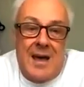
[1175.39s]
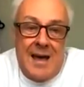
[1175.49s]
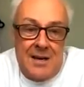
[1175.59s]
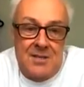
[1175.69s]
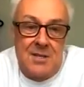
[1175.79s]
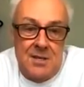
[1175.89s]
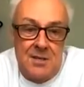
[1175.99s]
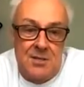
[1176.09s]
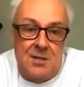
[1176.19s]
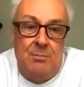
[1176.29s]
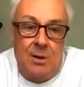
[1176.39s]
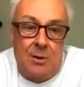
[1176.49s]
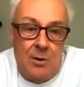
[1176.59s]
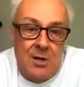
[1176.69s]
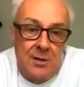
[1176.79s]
accesses a block,